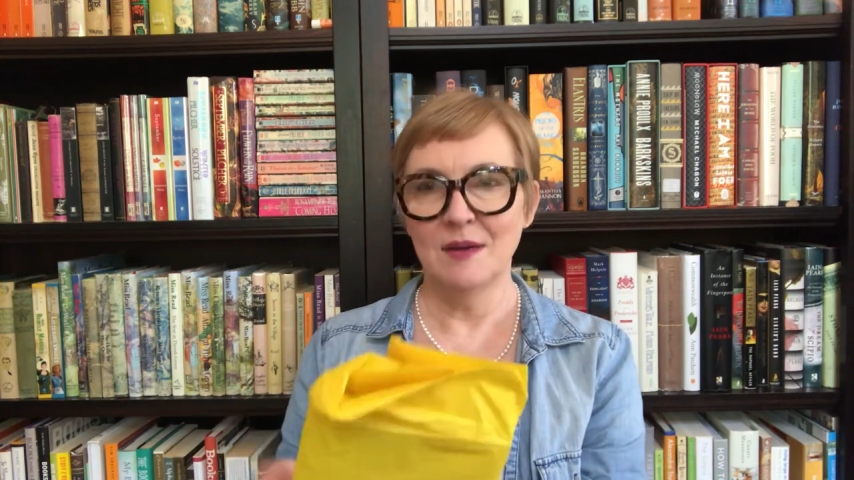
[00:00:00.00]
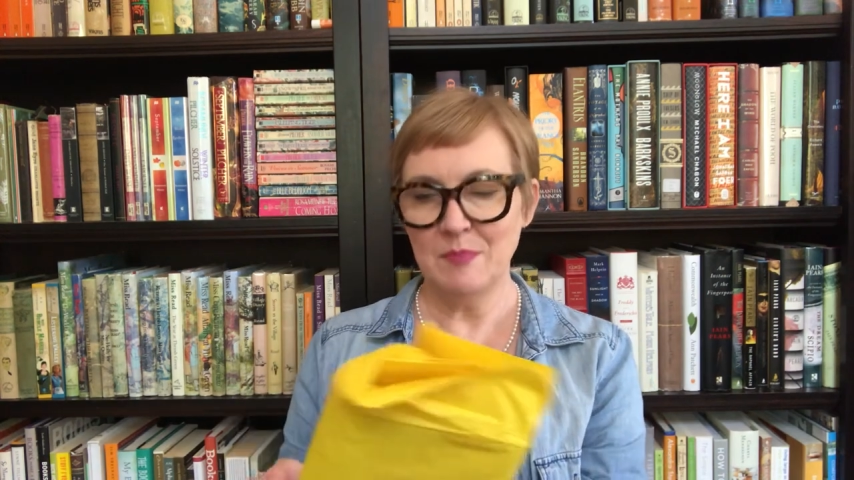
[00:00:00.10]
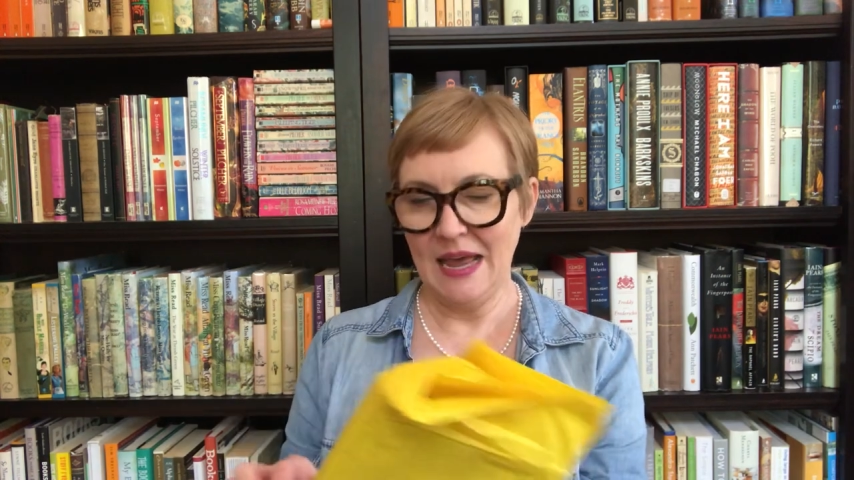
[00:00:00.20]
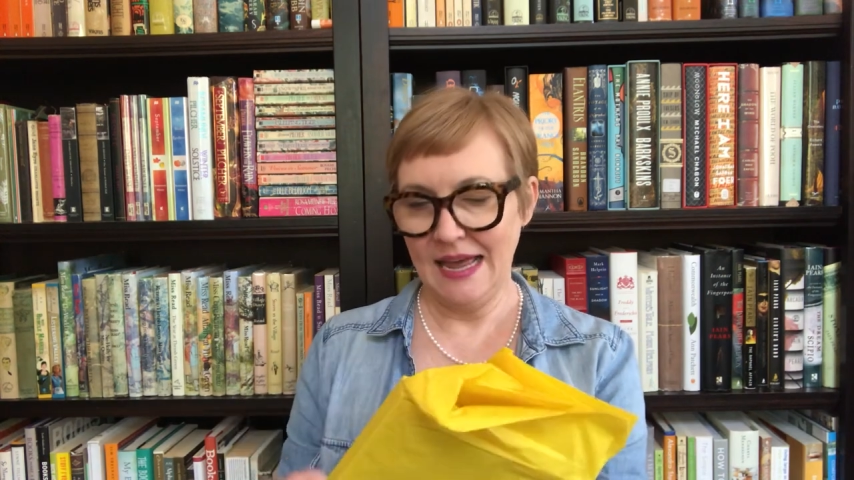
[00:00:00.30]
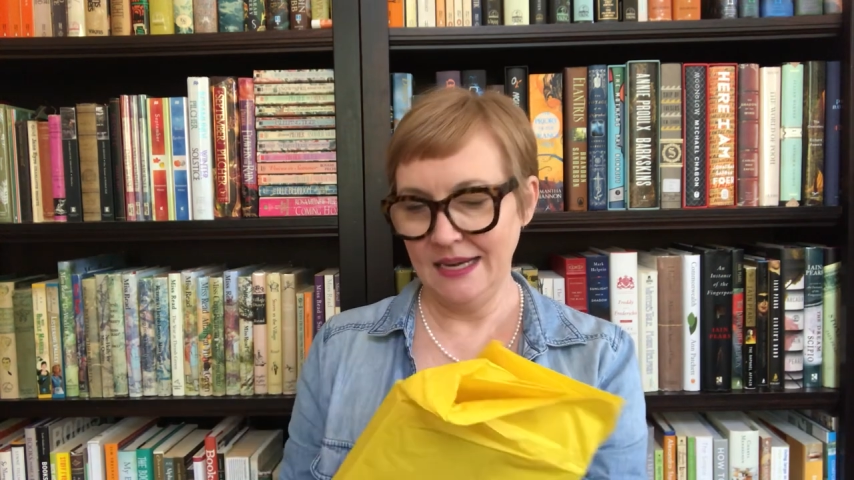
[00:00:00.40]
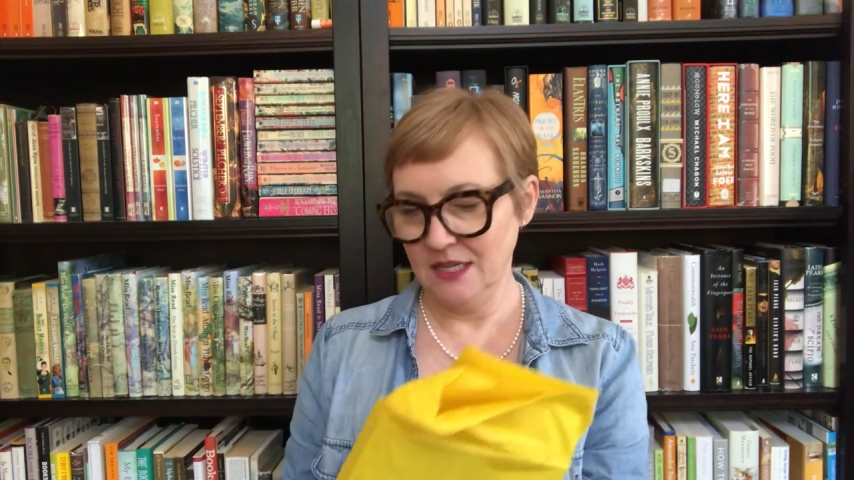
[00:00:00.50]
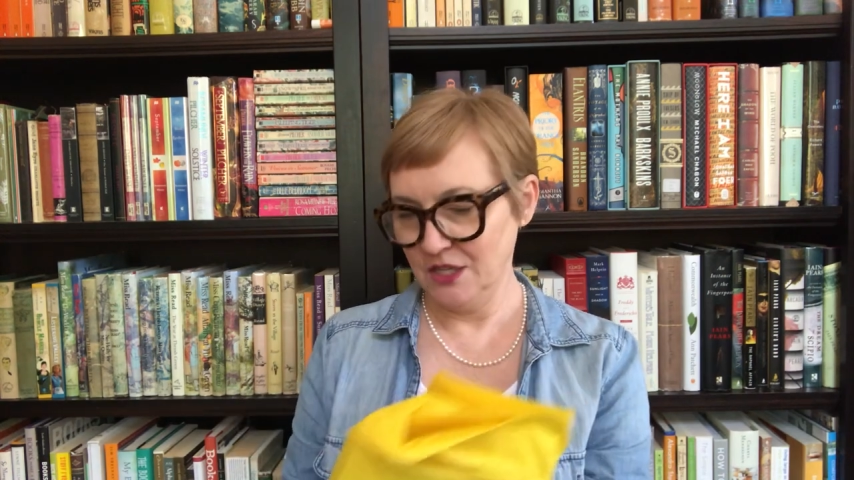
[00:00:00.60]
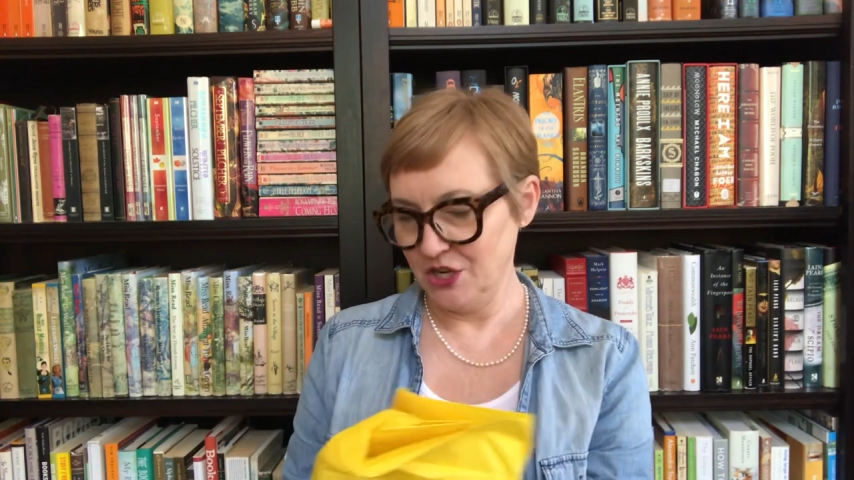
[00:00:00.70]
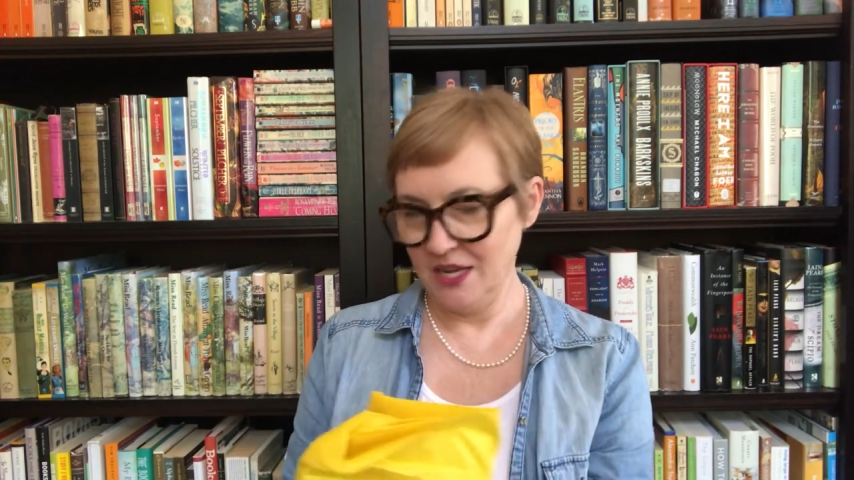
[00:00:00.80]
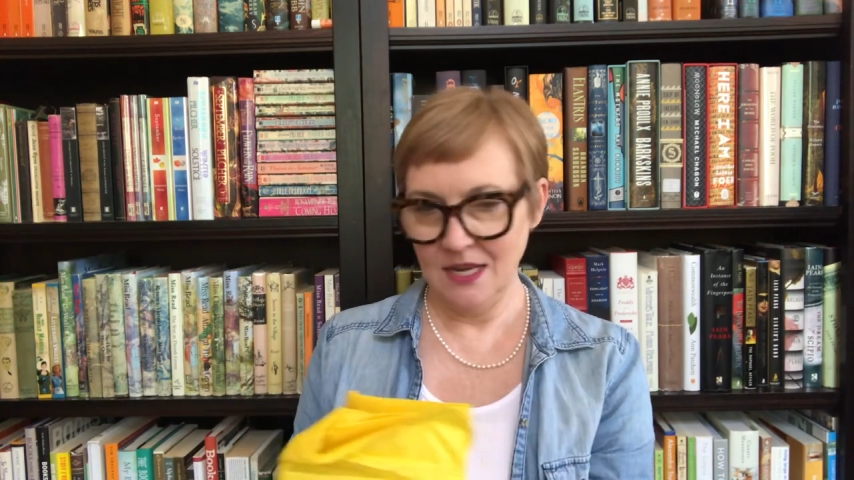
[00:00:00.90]

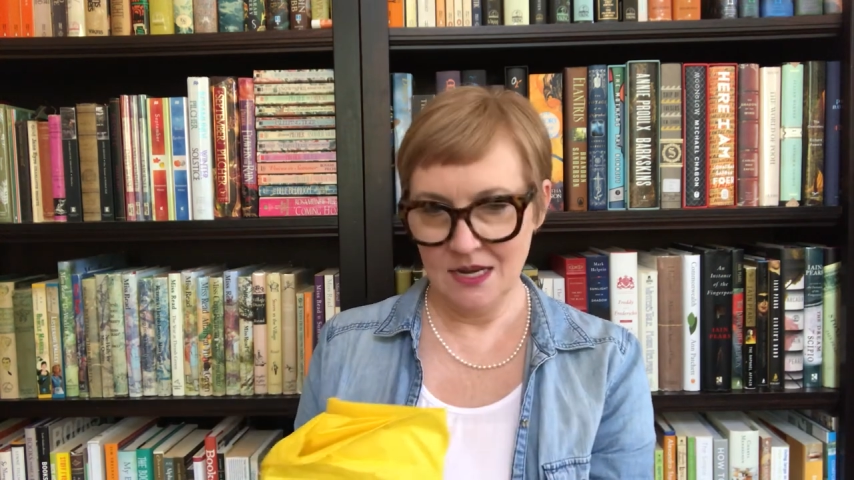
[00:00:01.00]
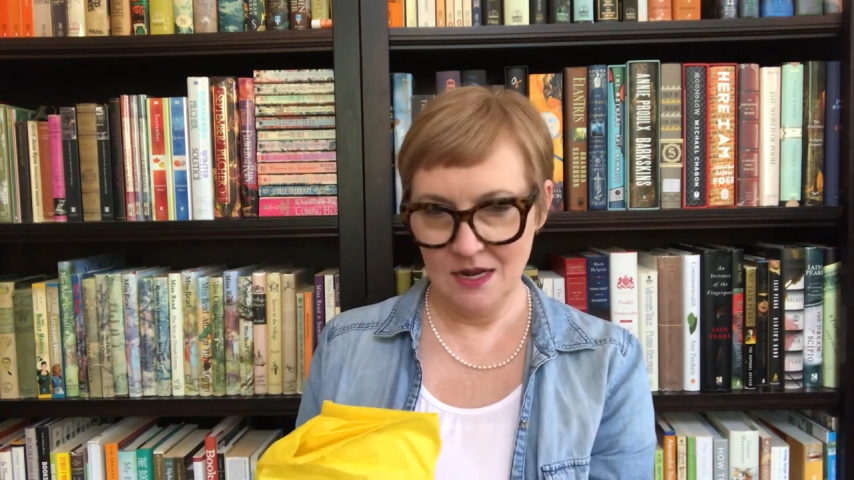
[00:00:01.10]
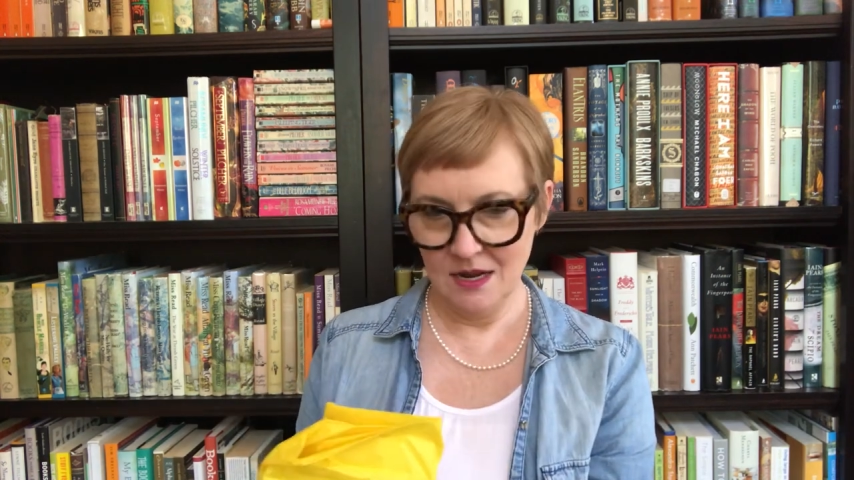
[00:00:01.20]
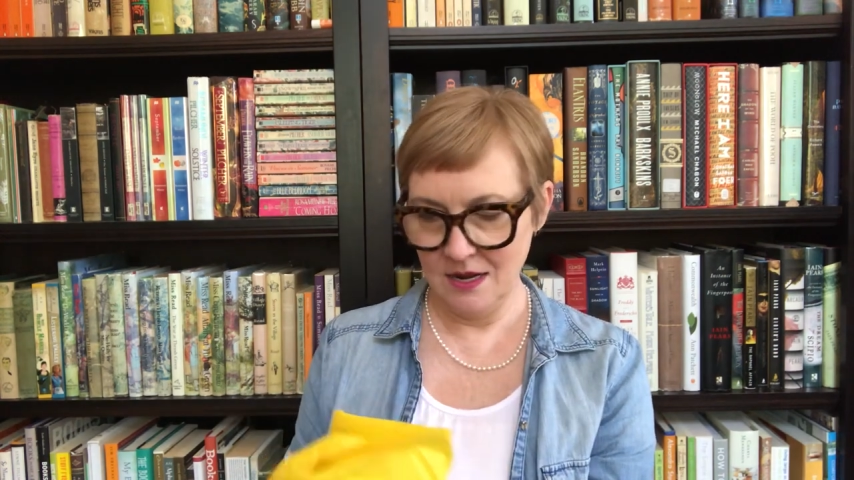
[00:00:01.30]
packaging.